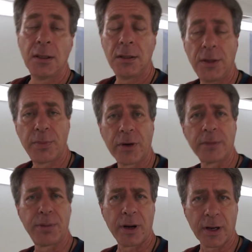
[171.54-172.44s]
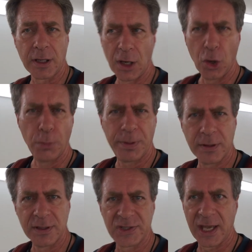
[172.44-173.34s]
The bird park
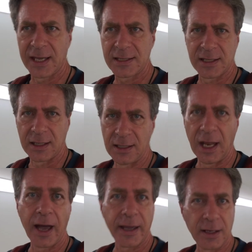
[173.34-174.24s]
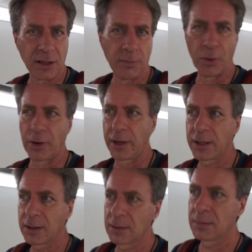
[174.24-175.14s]
opens at 9 in the
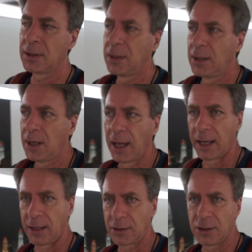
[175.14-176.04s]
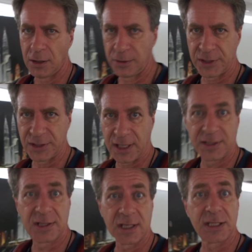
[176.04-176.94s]
morning and closes at
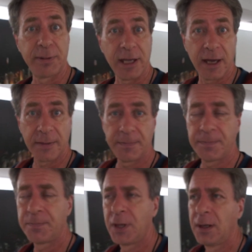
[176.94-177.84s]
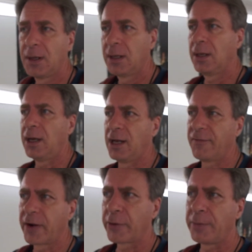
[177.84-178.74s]
6 p.m. And if
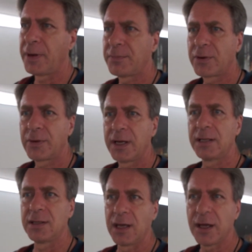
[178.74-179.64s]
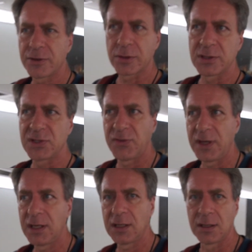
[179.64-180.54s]
I remember right, the entrance
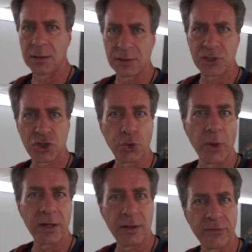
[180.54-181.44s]
fee is 12